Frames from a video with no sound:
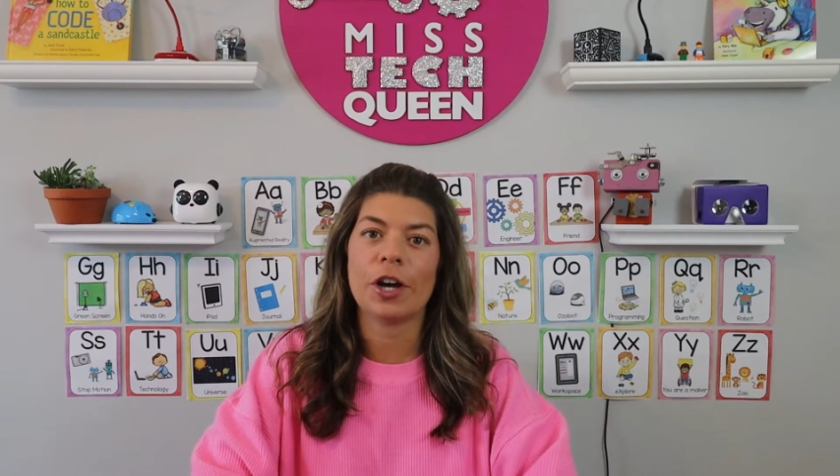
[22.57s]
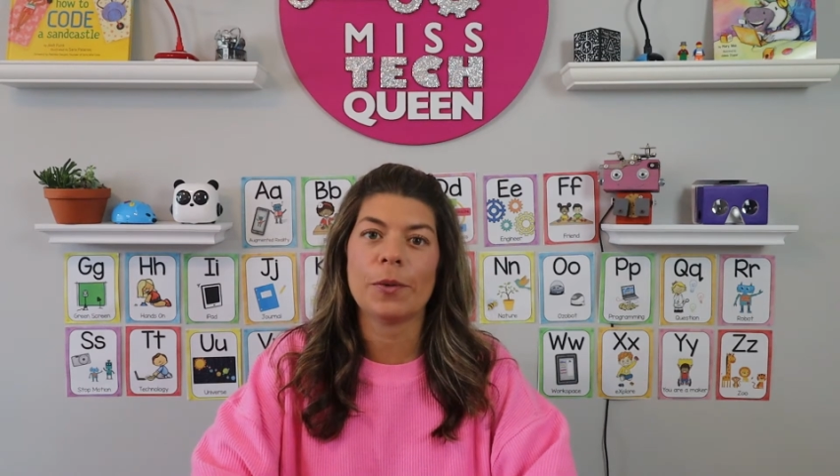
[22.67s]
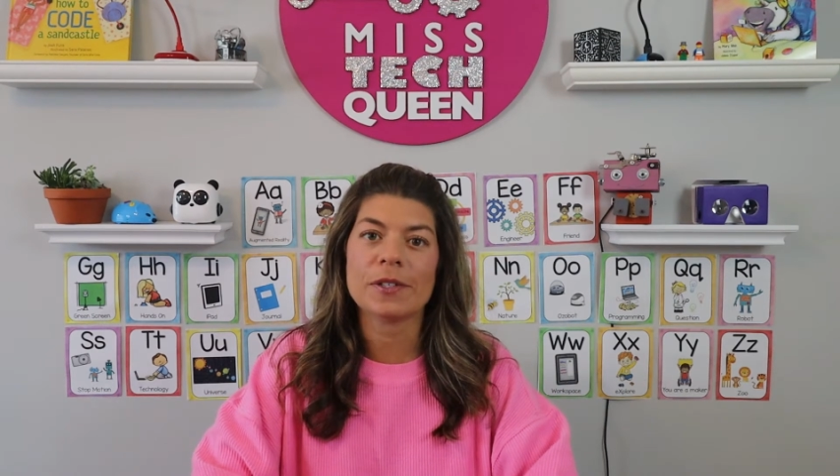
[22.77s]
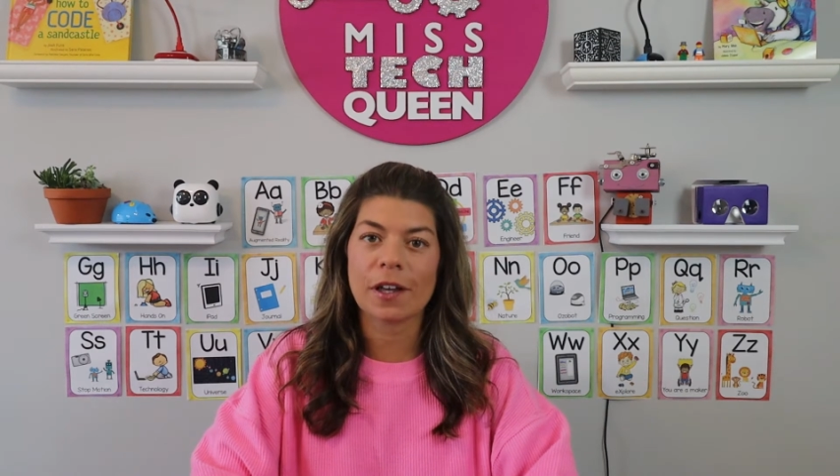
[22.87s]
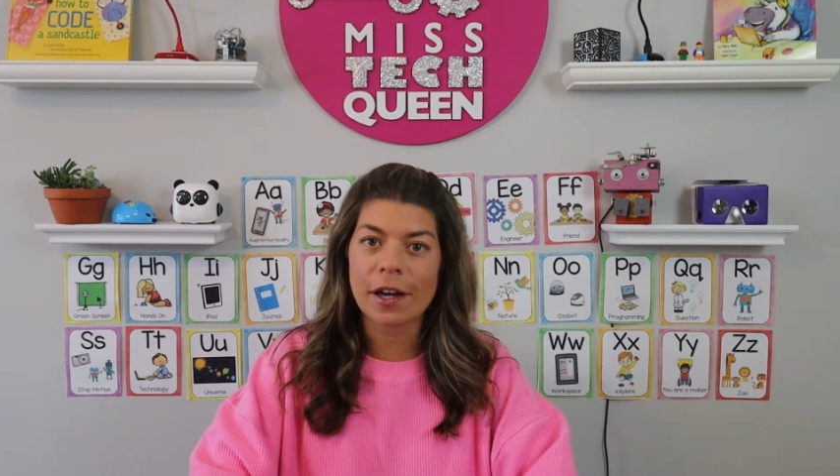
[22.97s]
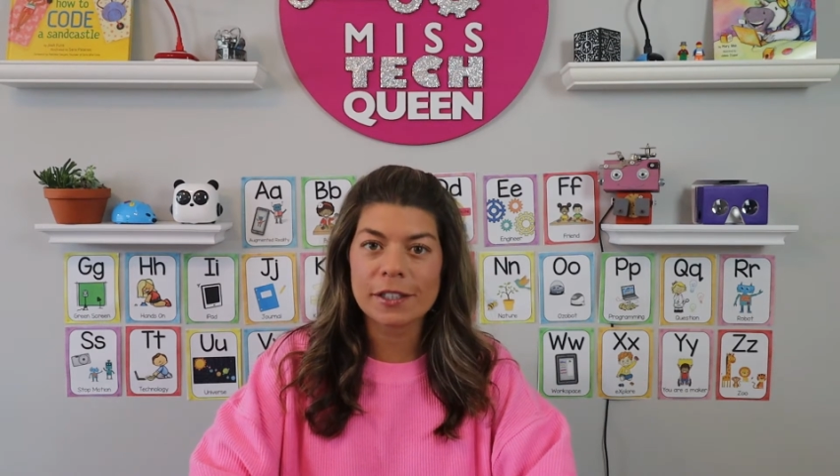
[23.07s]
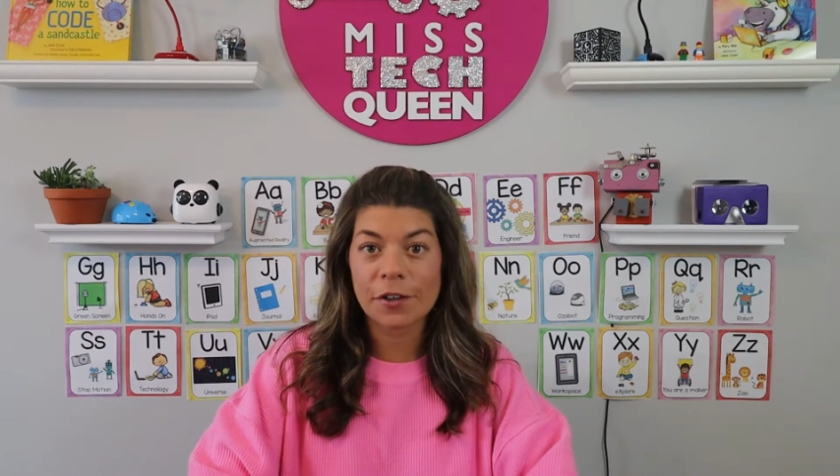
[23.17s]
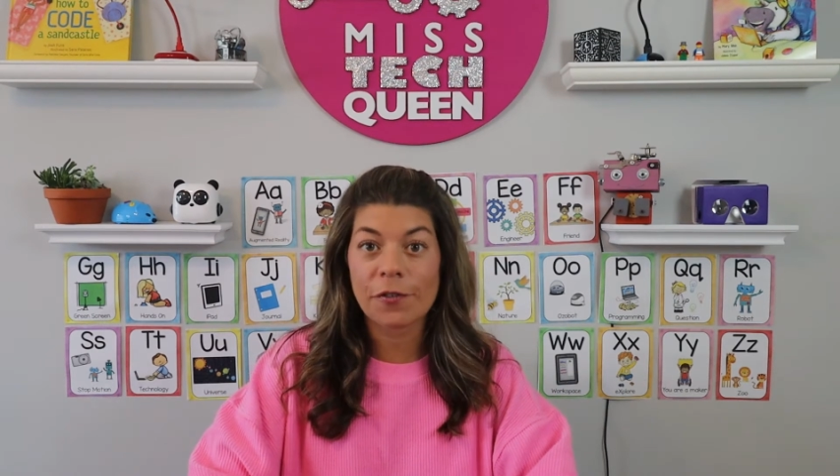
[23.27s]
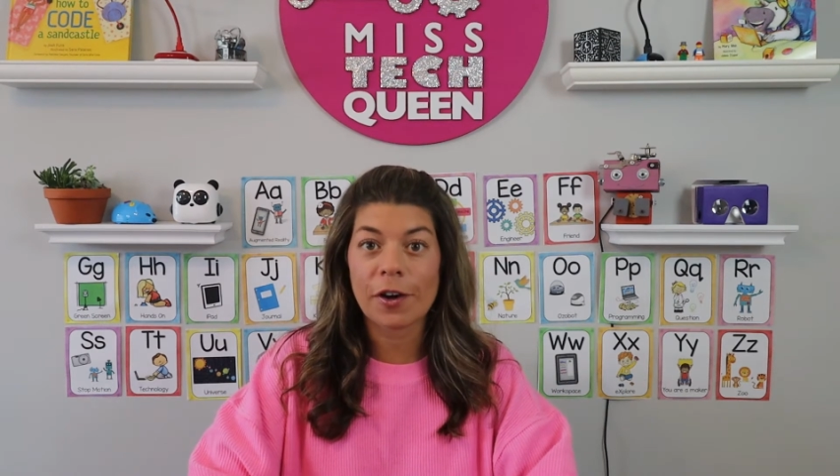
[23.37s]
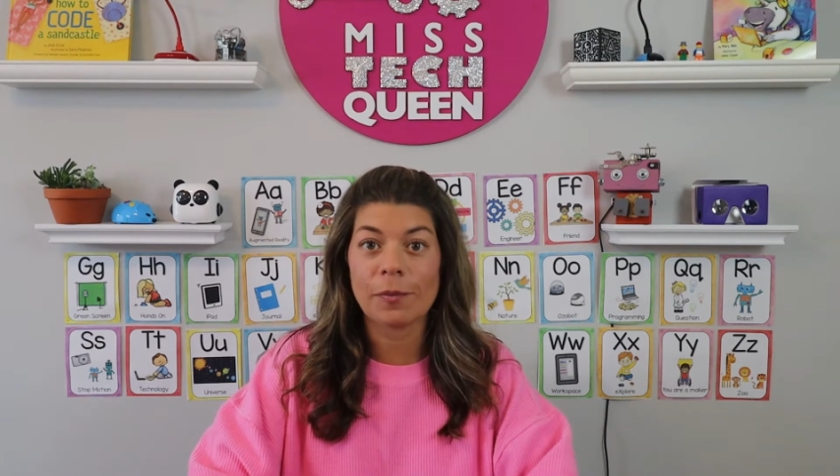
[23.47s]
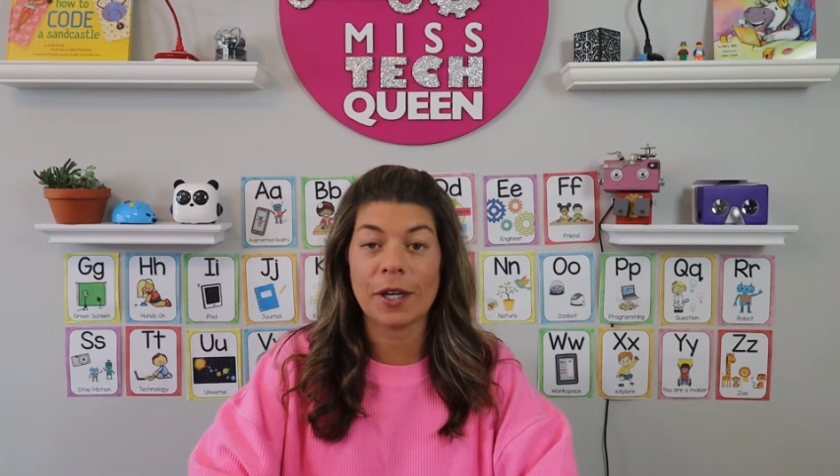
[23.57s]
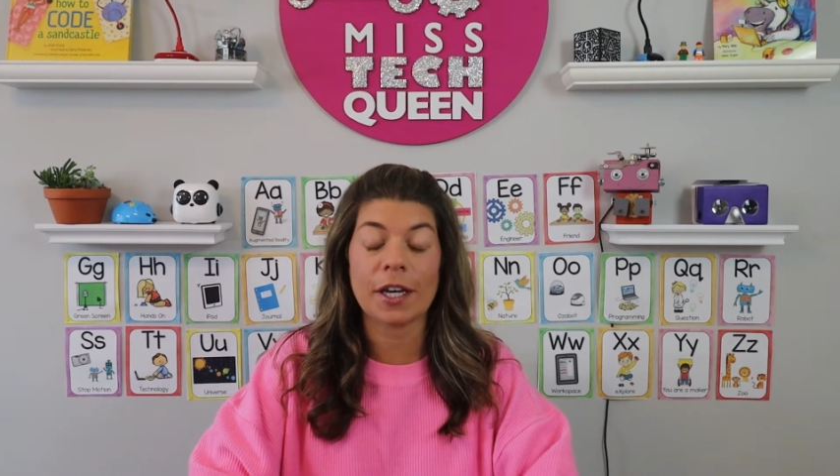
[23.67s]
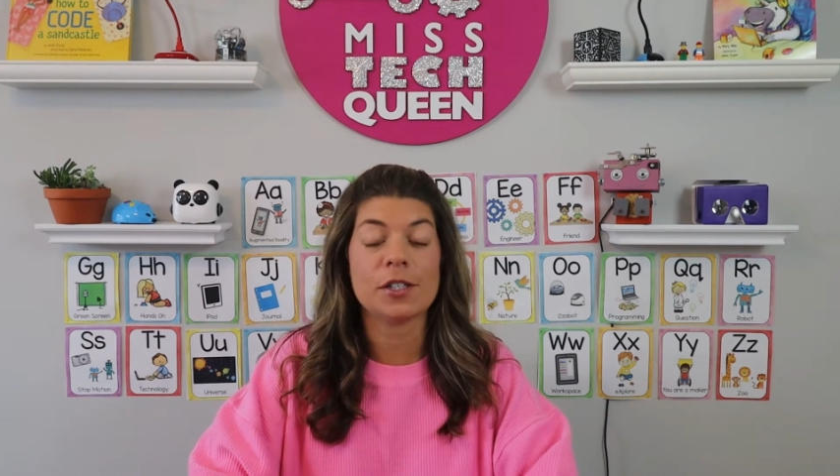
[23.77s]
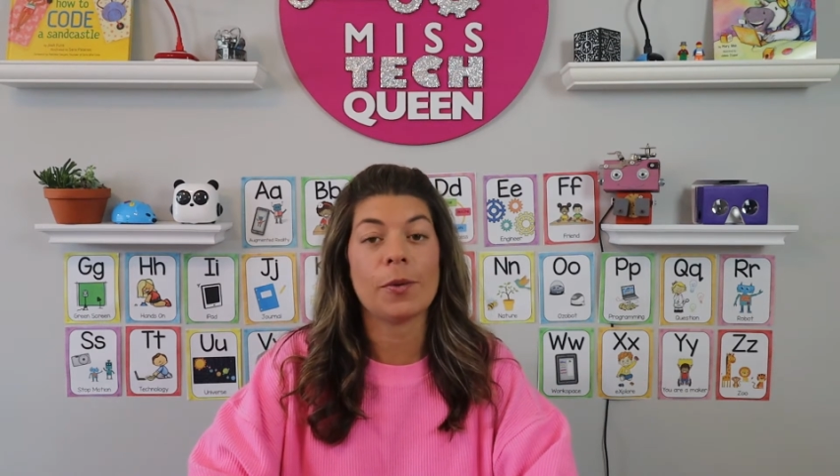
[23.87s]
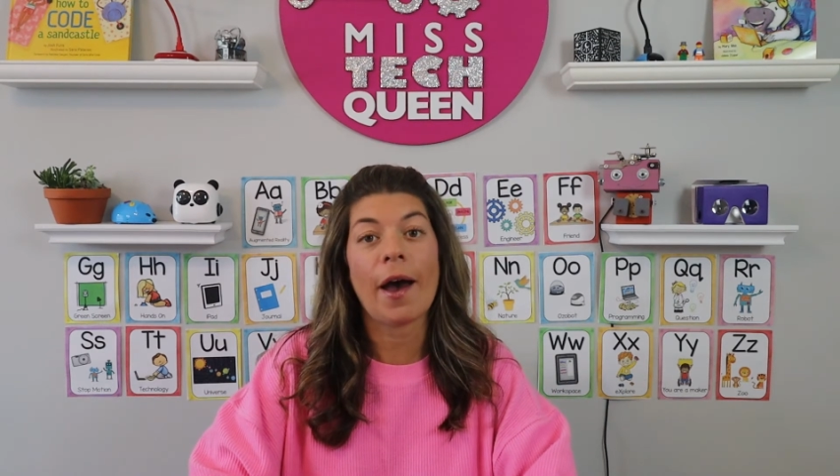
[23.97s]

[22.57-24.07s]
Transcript: it was a lot different because you